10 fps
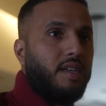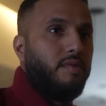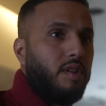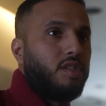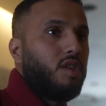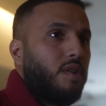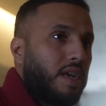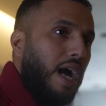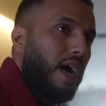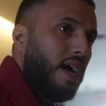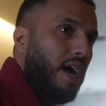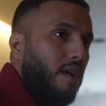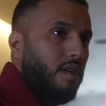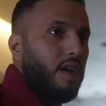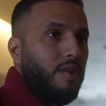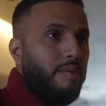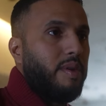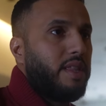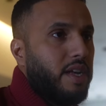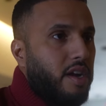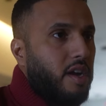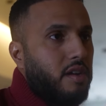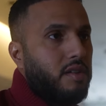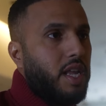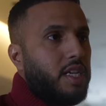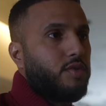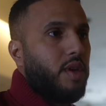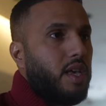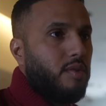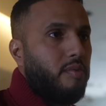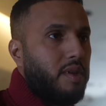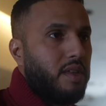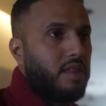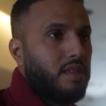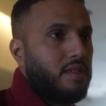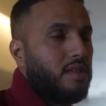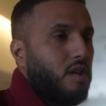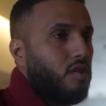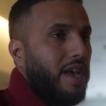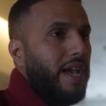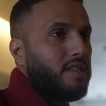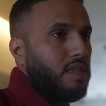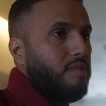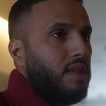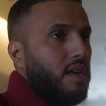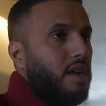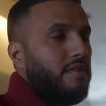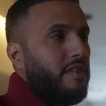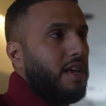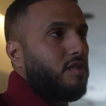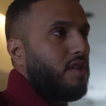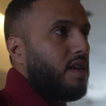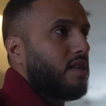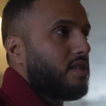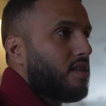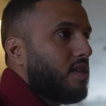We're showing uh, our equipment there next week. We'll be whole gang's gonna be there for like three days.